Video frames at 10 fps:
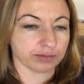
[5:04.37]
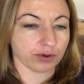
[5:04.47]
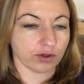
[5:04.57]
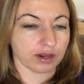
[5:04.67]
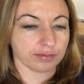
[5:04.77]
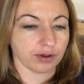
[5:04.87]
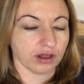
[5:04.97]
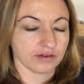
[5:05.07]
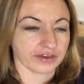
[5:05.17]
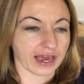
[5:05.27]
a pull-on,
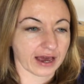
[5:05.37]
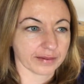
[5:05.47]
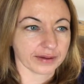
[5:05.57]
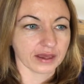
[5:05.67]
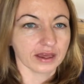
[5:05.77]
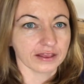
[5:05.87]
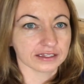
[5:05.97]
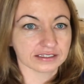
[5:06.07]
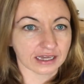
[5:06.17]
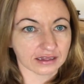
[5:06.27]
pull-off cap.
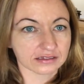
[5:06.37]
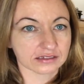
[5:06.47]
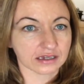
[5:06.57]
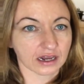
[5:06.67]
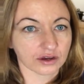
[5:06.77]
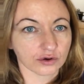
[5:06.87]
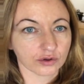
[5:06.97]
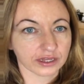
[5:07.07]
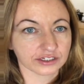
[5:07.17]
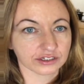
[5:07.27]
The stylus is kind of
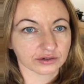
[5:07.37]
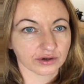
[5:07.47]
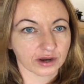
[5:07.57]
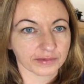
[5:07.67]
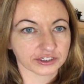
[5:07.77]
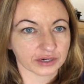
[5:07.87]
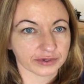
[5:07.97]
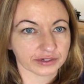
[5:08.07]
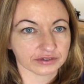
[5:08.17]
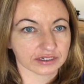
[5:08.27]
cool. I just don't know how much I
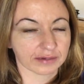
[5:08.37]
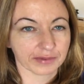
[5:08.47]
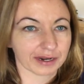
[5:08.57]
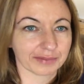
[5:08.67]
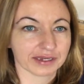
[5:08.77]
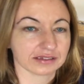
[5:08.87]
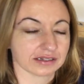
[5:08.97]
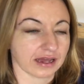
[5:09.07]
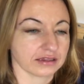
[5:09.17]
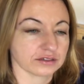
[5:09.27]
would use it. I'm not a big
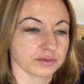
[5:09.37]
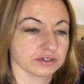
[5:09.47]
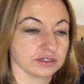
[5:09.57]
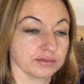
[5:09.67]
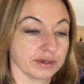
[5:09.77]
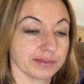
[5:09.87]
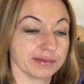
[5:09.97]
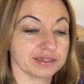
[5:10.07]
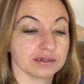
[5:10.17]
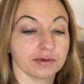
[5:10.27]
stylus person, but
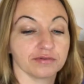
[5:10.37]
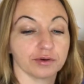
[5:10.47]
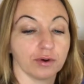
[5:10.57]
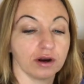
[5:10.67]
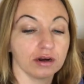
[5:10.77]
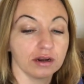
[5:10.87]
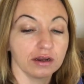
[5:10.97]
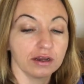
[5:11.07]
maybe some of you are.